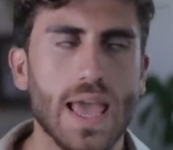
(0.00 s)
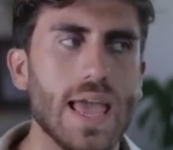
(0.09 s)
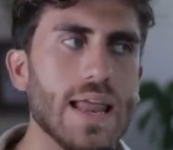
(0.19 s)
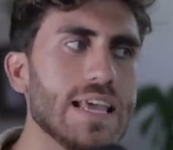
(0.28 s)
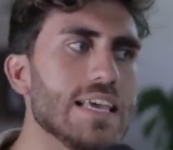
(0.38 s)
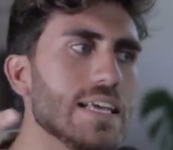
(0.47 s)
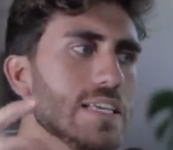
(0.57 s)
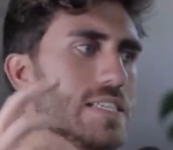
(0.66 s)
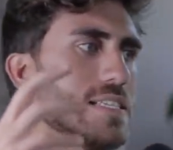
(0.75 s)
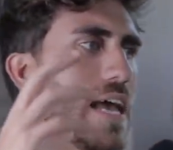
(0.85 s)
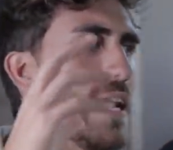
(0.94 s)
and he's
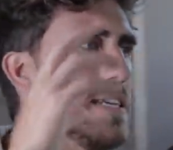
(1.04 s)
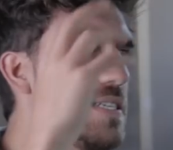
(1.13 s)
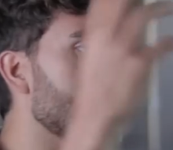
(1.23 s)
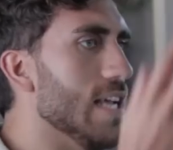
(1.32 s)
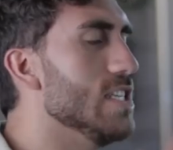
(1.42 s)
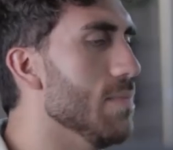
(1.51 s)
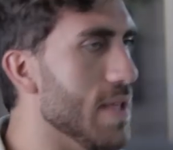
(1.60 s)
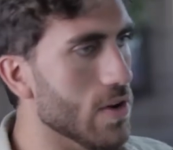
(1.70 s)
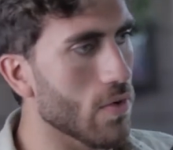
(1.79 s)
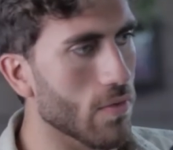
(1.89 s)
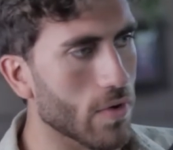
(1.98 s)
said, take
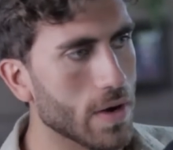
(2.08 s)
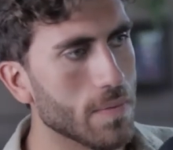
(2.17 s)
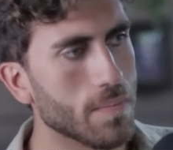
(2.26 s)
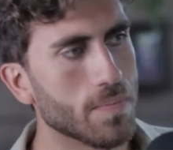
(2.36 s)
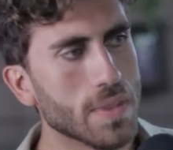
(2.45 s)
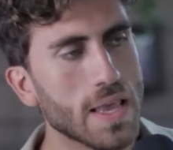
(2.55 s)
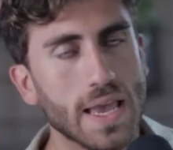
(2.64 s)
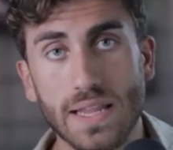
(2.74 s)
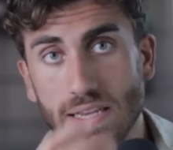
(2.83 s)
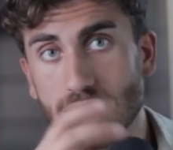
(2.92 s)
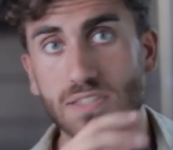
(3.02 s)
dominion over it.
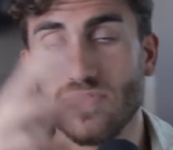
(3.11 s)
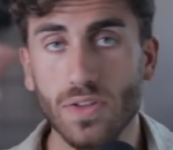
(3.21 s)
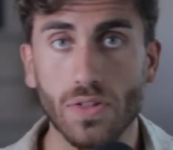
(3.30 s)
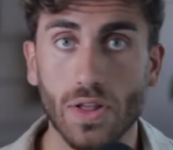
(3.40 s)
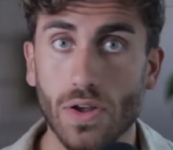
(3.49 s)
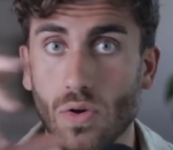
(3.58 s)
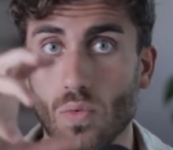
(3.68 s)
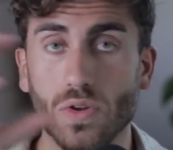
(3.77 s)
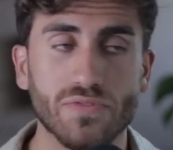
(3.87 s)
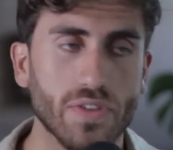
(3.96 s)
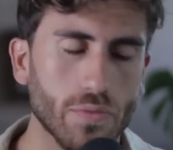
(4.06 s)
And yes, it's filled, like, our
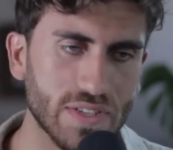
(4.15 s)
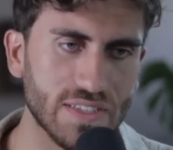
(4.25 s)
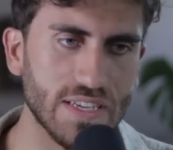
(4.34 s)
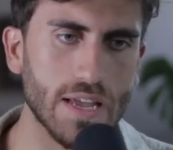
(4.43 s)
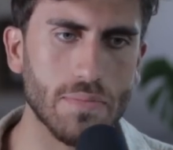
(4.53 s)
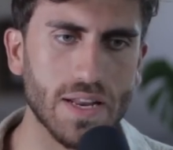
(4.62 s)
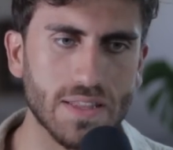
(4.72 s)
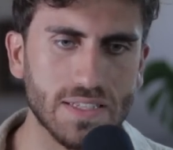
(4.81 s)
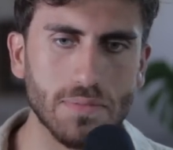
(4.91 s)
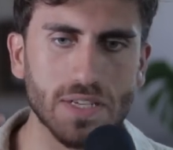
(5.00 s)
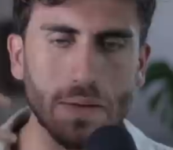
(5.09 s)
world's filled with sin, but at the
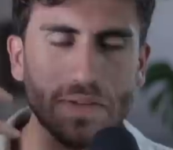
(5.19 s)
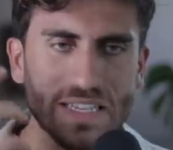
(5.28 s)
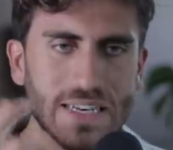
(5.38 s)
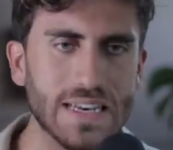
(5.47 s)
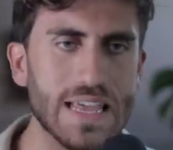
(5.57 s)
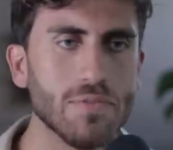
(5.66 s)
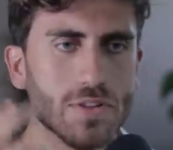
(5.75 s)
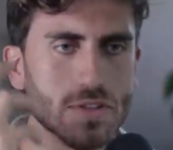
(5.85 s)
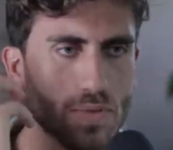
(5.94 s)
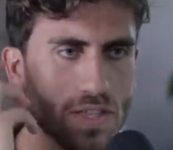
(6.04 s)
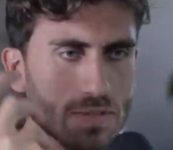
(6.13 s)
same time, he's enabled
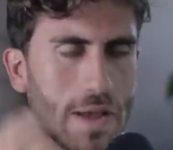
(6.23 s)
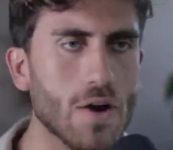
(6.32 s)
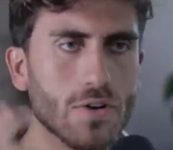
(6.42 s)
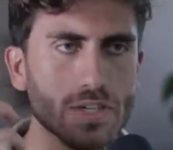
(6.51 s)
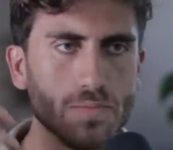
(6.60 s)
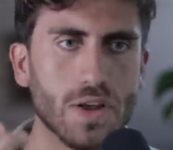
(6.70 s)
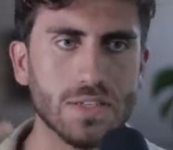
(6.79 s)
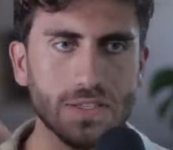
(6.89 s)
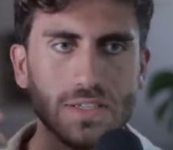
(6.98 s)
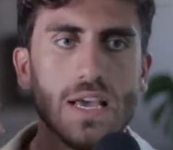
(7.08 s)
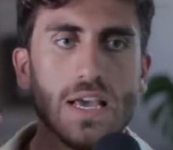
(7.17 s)
us with his power and his
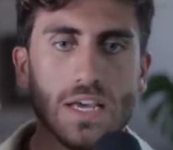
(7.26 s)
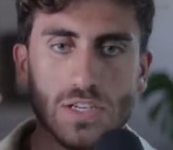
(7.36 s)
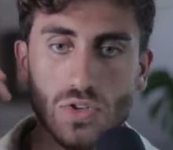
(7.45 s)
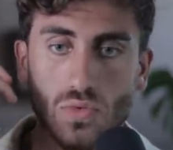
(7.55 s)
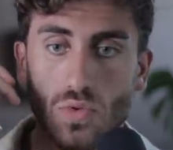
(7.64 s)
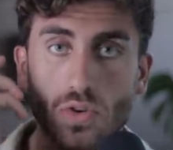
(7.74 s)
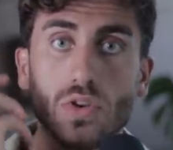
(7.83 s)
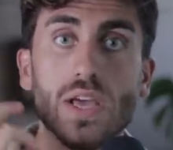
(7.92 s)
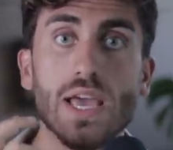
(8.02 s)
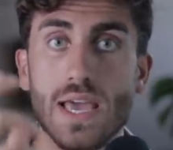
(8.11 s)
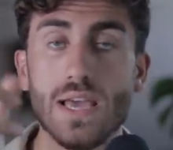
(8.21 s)
presence to,
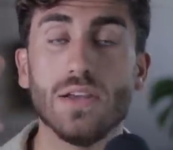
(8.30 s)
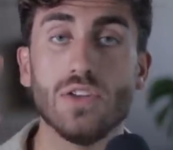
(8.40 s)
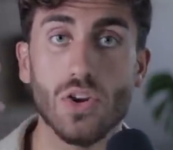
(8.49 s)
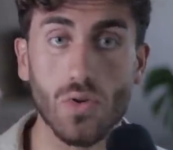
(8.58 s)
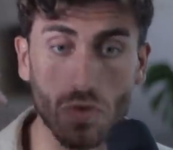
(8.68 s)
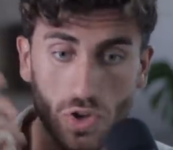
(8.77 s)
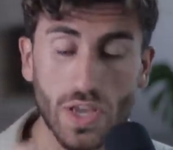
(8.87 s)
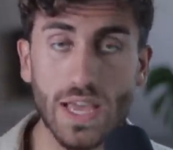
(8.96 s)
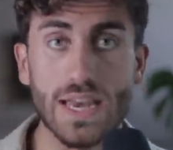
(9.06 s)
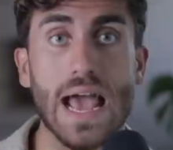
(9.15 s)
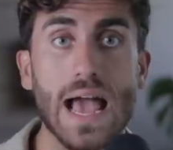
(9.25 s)
you know,
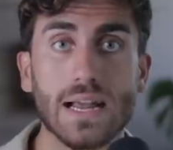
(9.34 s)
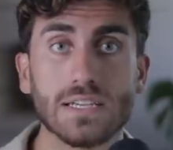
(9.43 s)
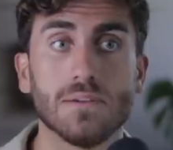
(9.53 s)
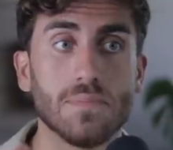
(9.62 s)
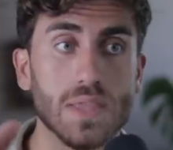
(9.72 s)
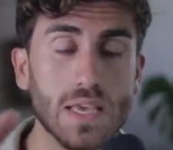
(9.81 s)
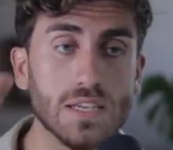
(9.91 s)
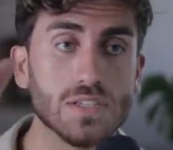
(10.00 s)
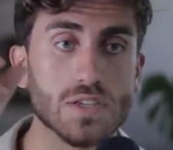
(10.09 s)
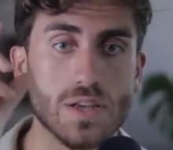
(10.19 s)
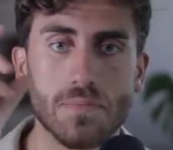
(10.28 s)
enact
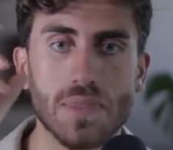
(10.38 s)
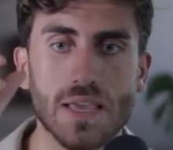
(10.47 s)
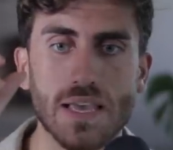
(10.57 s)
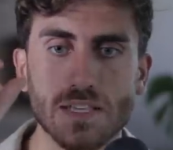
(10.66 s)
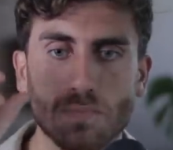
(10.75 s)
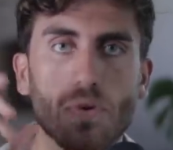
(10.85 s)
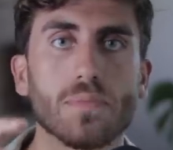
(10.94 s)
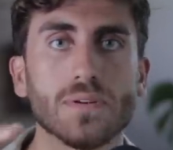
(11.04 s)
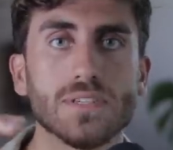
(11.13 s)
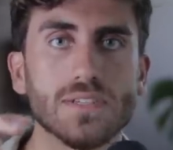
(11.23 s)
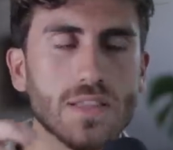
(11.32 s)
his, his
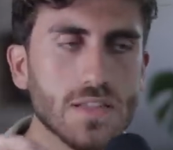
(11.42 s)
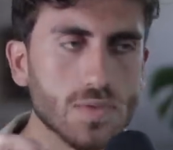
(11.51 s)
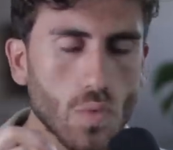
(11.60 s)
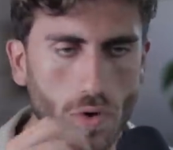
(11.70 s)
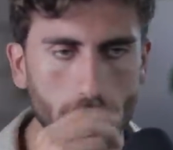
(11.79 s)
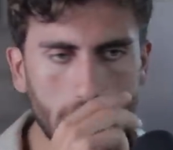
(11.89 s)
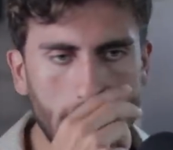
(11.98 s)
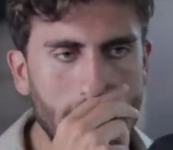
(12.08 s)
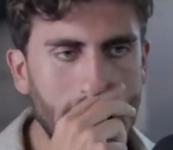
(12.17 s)
purposes in this world.